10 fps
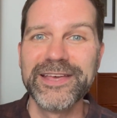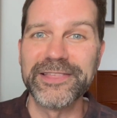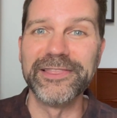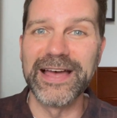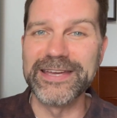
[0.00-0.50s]

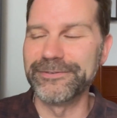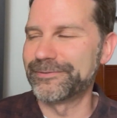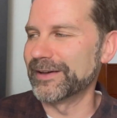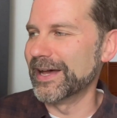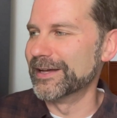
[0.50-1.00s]
the
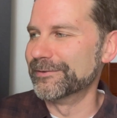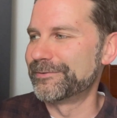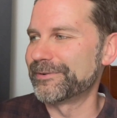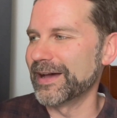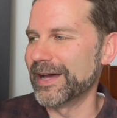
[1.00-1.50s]
life
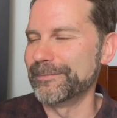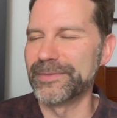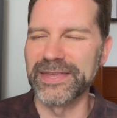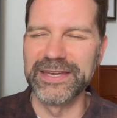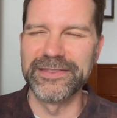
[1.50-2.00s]
of um,
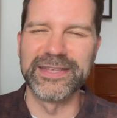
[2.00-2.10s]
the,